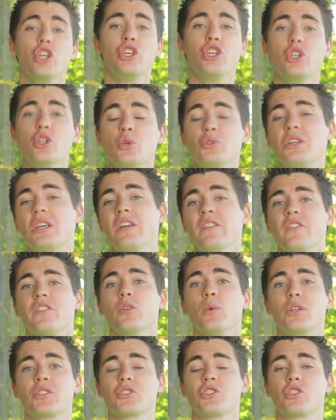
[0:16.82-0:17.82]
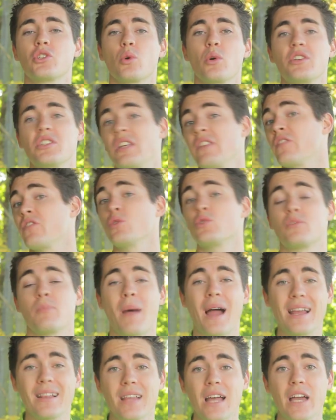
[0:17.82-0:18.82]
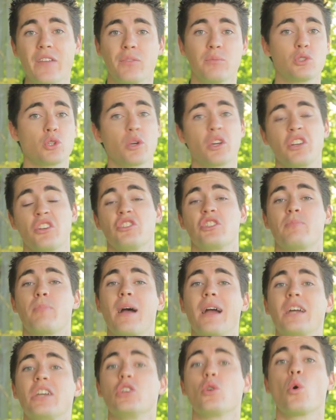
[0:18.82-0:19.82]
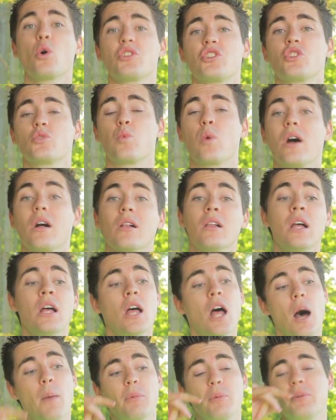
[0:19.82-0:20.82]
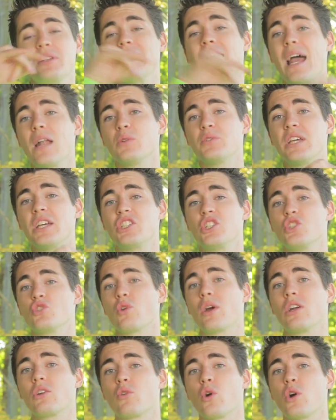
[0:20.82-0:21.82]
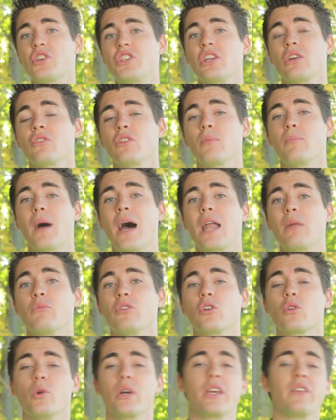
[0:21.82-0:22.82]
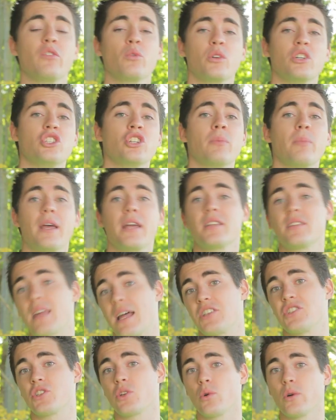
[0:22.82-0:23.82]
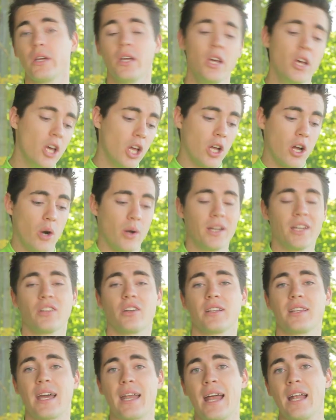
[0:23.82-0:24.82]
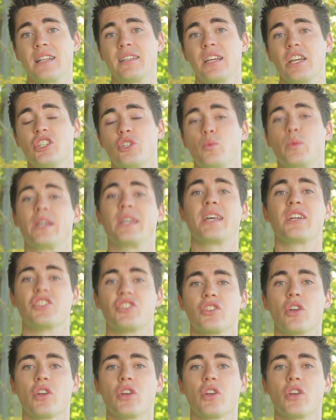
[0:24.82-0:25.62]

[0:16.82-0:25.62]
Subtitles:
Huge influential stories that influenced my life. I'm sure they're going to inspire yours as well. I'm going to put the annotations right across here on the bottom real quick. If you want to jump ahead to that story, go ahead and click that annotation, we can get